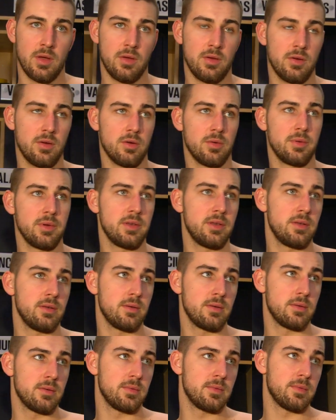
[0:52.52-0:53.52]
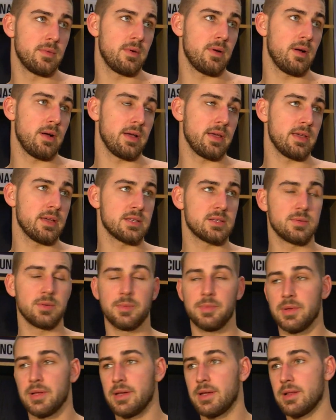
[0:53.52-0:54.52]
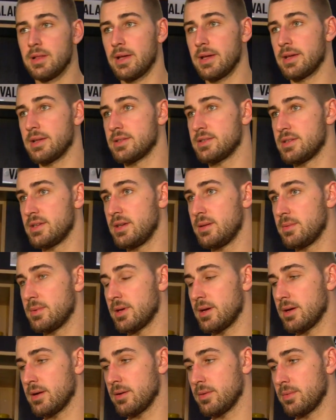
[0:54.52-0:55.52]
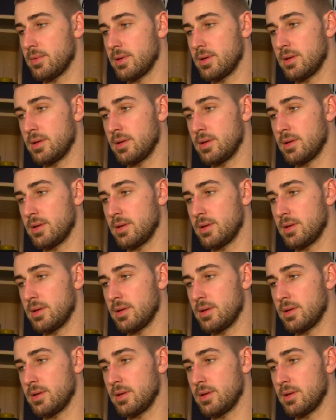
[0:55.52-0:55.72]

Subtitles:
No, I guess we're playing like a team now.